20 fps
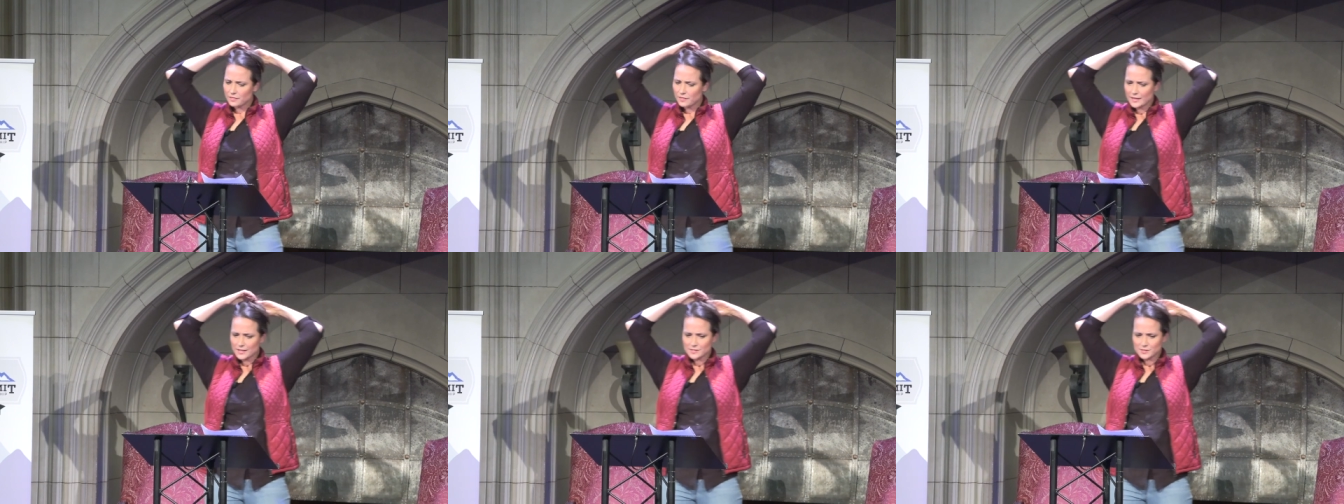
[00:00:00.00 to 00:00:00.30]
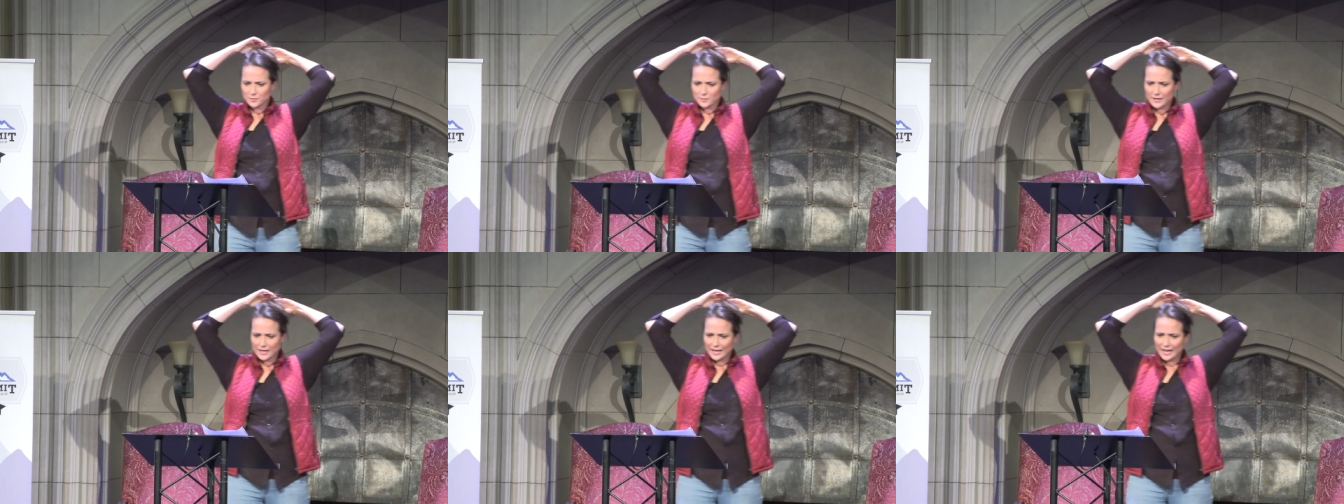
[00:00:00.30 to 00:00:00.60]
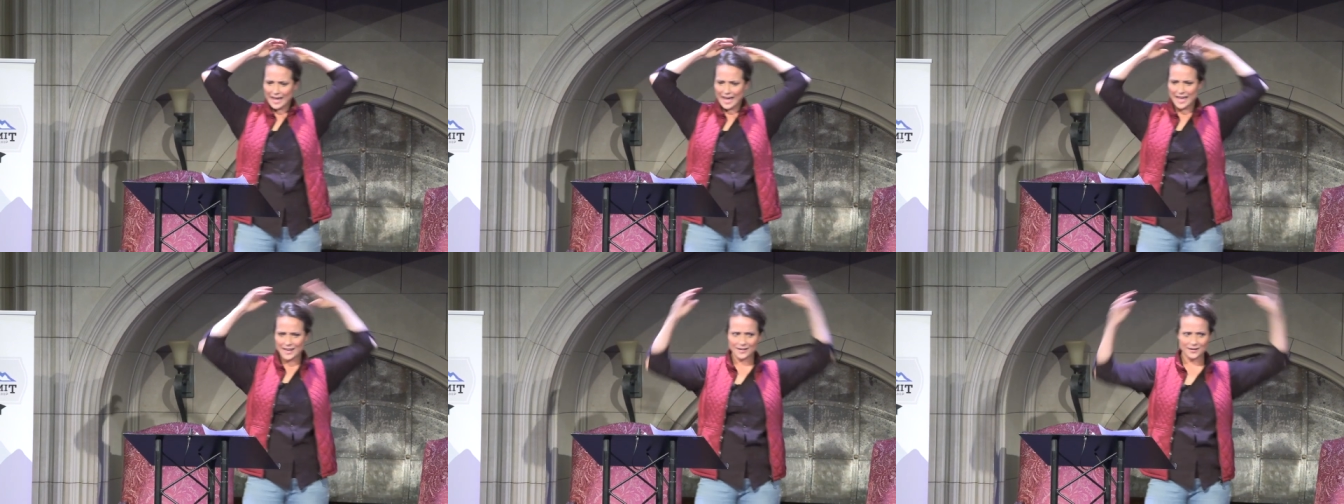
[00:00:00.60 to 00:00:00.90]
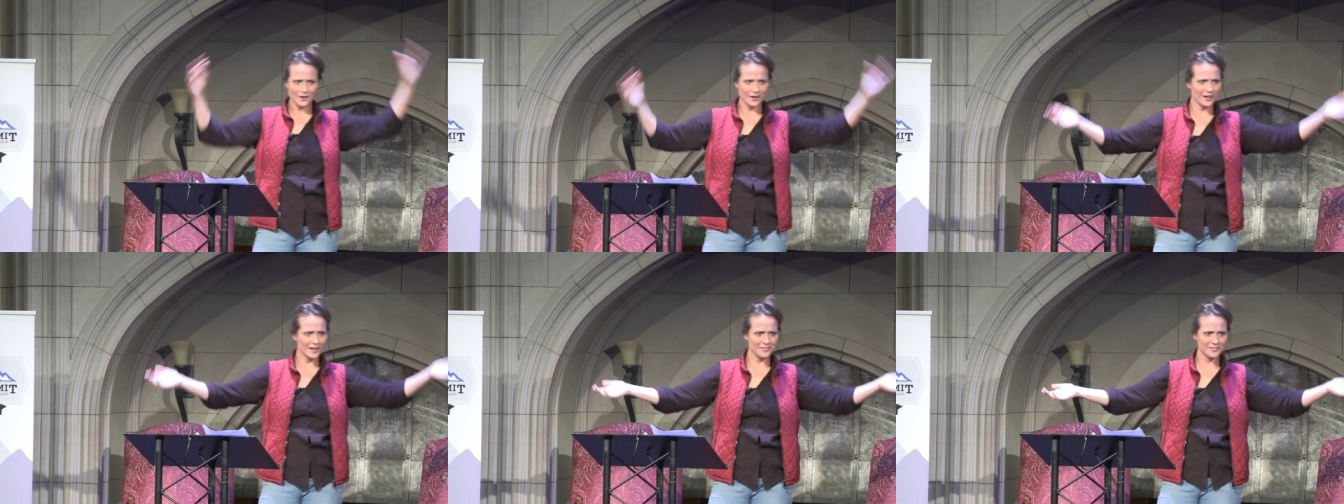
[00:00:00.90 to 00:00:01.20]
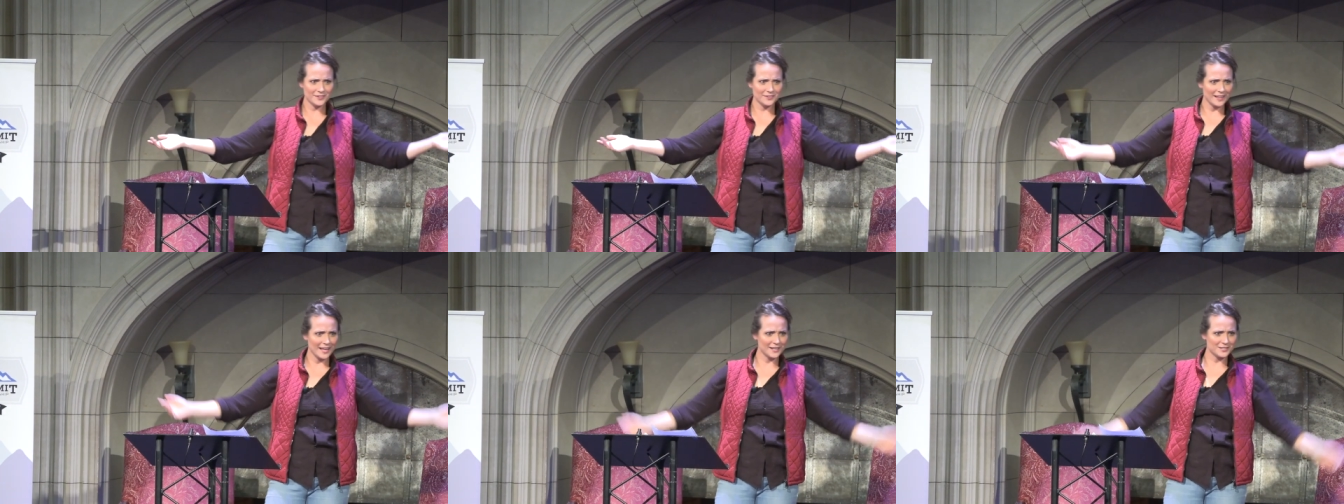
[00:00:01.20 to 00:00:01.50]
things are being added on.
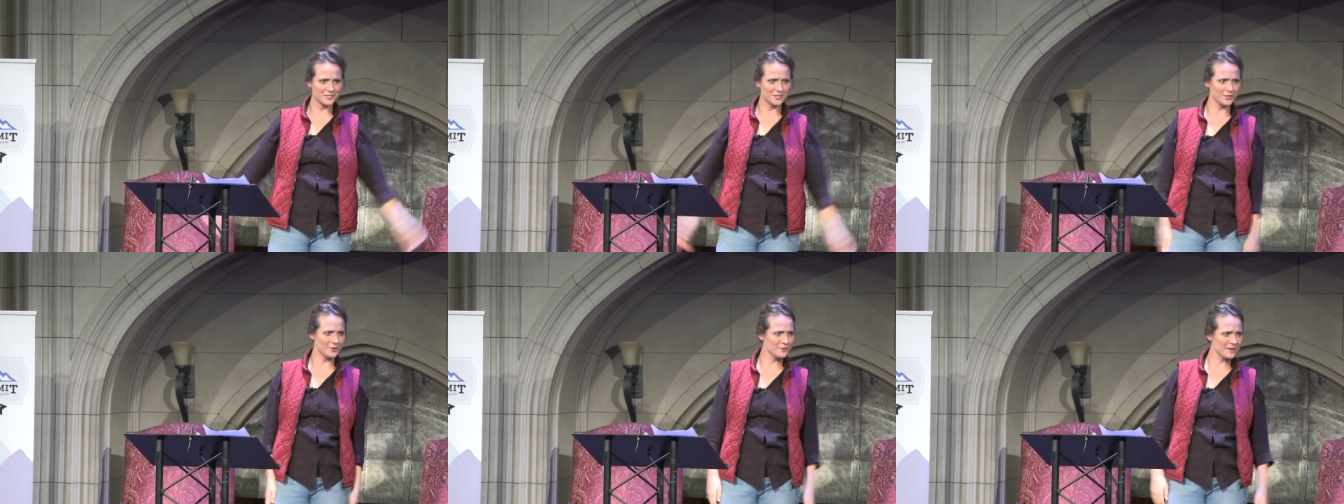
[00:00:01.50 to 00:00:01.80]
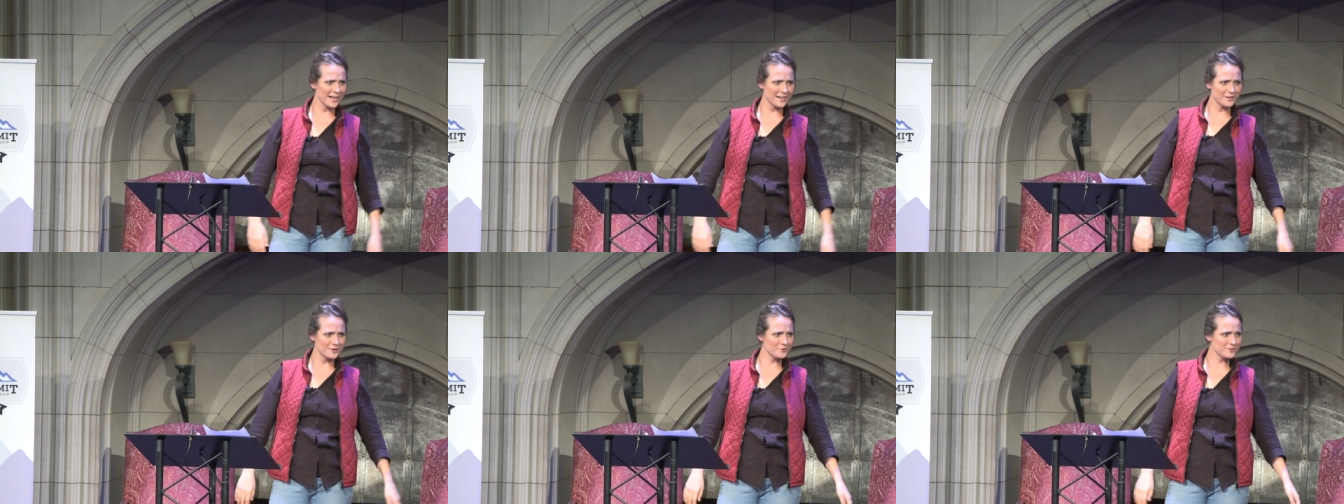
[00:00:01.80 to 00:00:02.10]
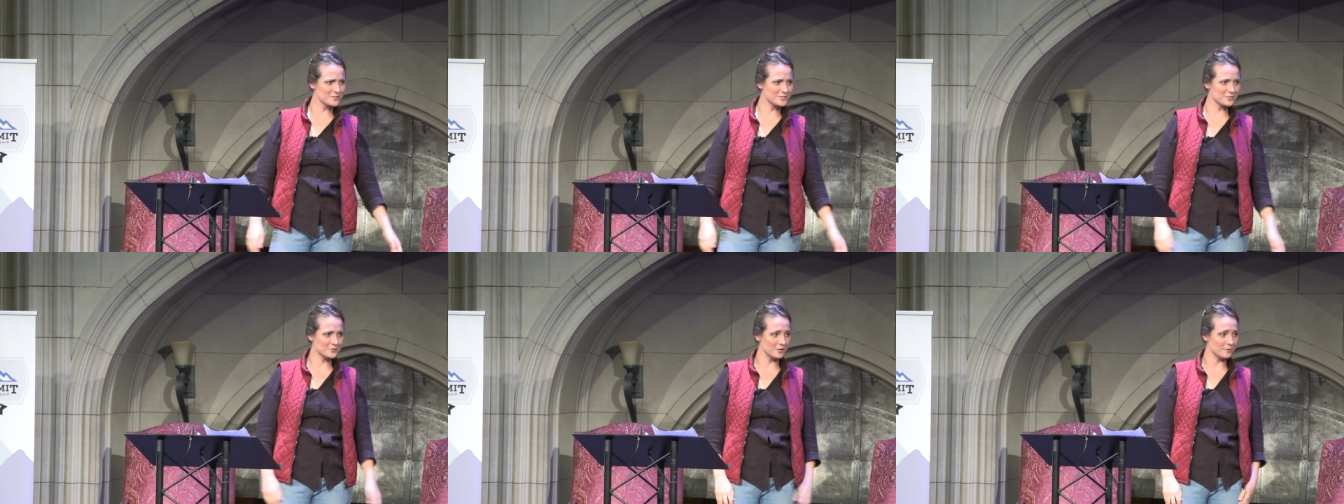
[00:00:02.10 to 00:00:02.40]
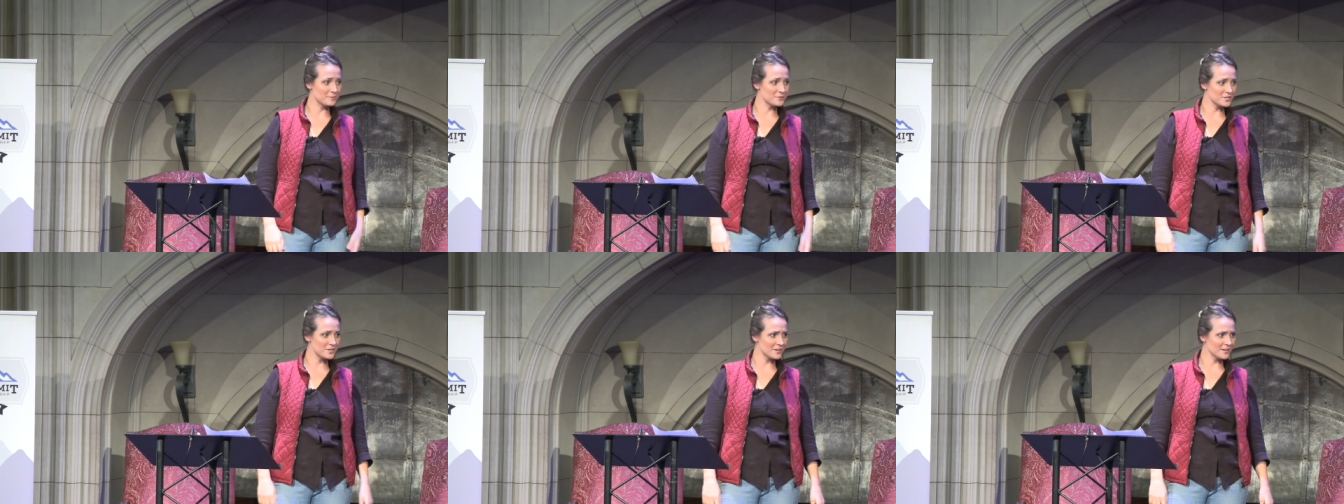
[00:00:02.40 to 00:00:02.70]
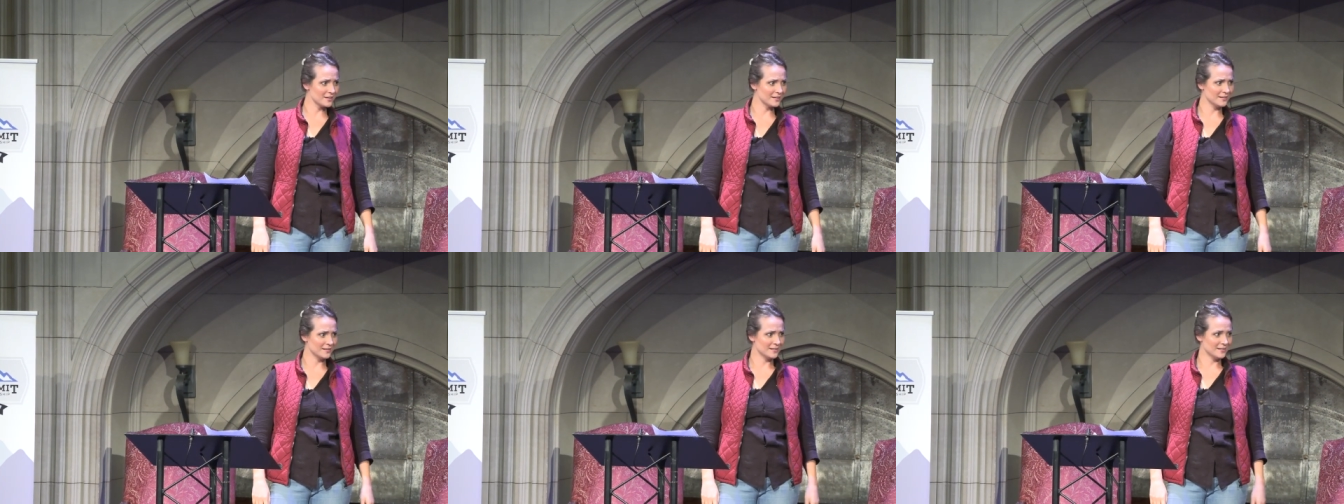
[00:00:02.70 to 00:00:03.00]
They're like, do you not know the scripture?
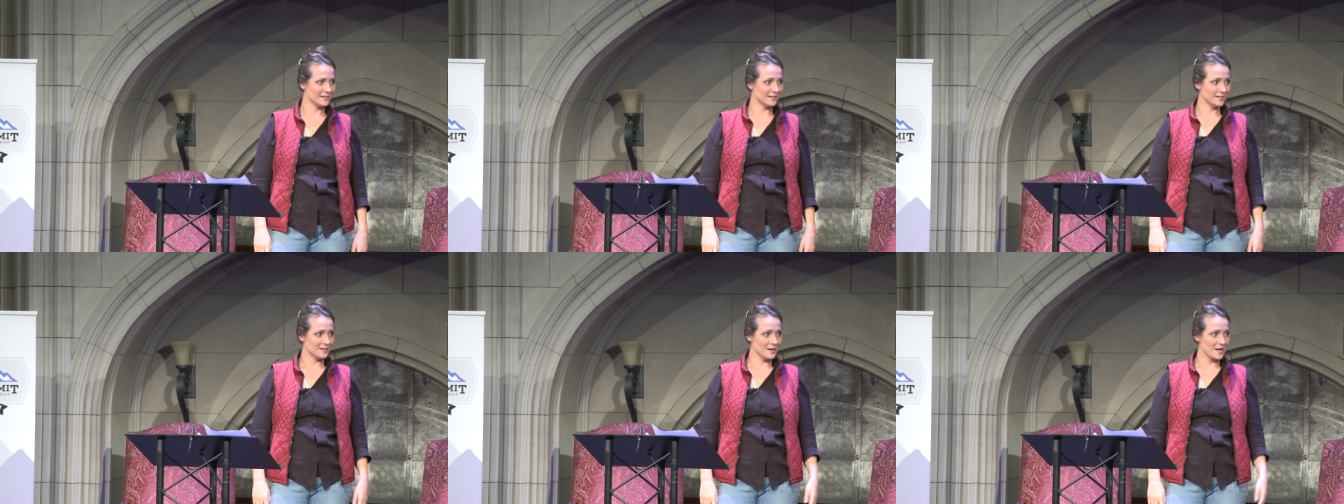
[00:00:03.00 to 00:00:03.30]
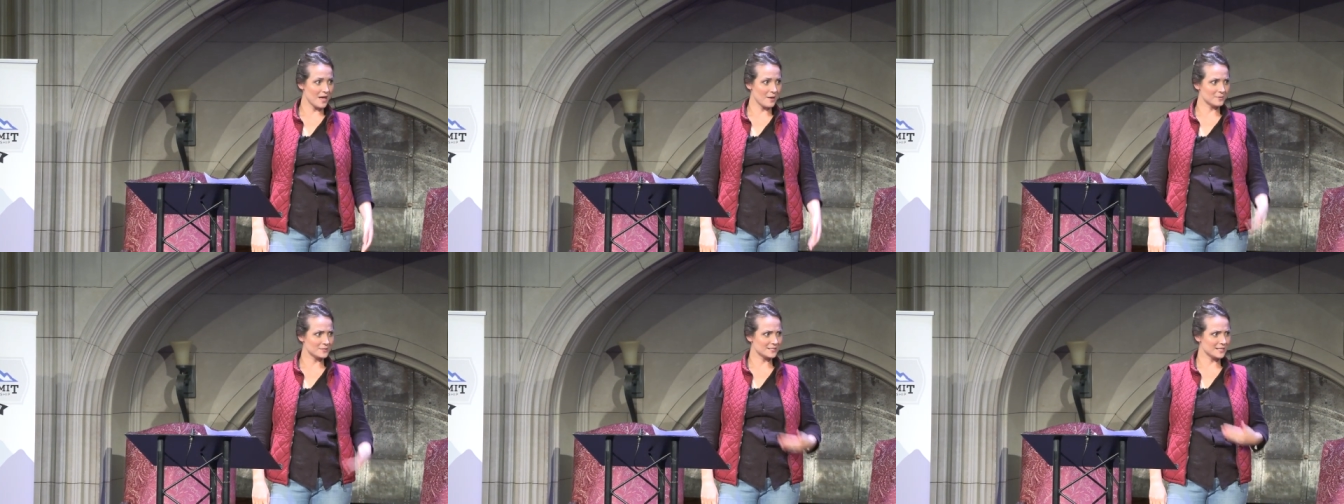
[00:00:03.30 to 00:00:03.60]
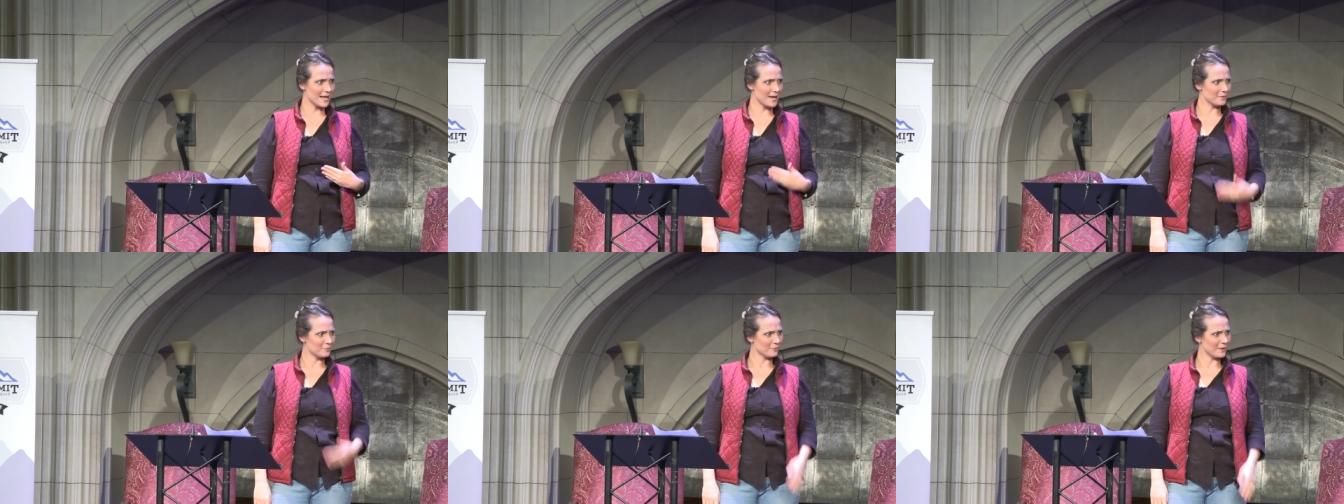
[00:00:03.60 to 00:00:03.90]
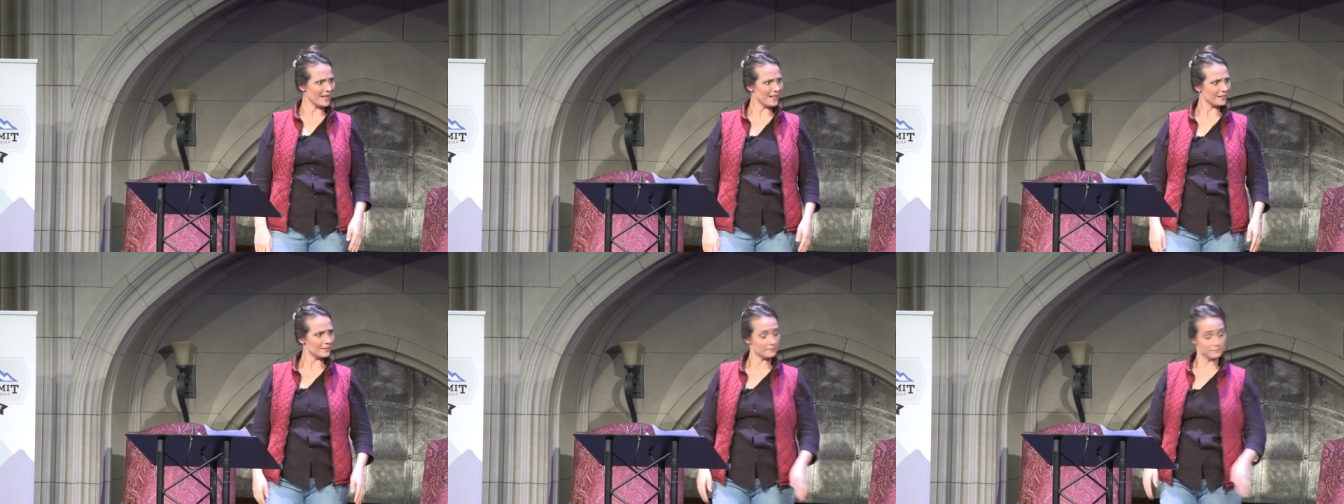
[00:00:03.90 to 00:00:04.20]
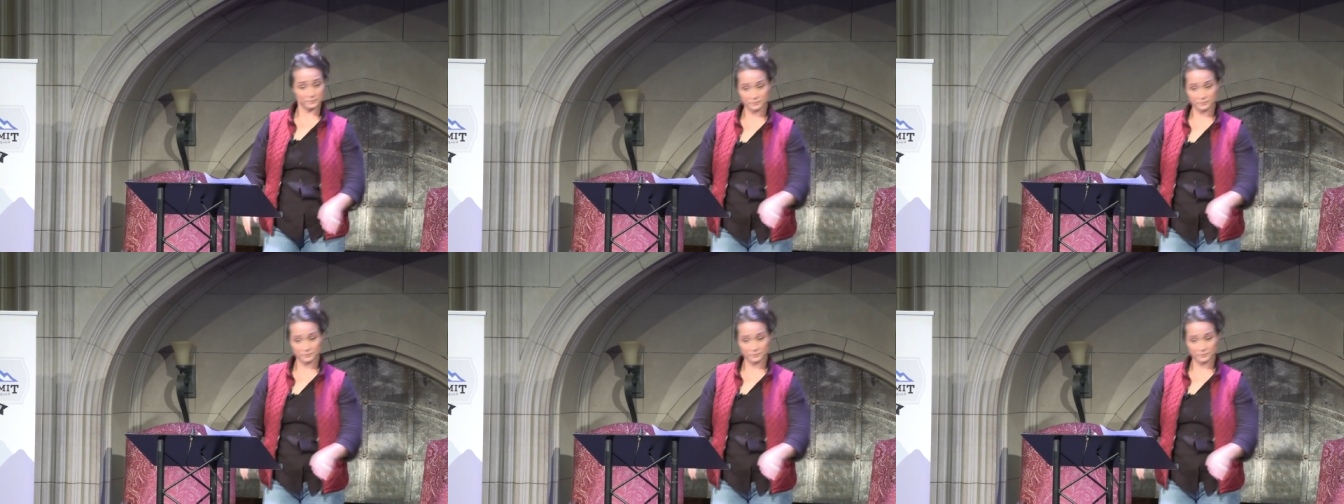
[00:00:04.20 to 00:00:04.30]
I was like, well,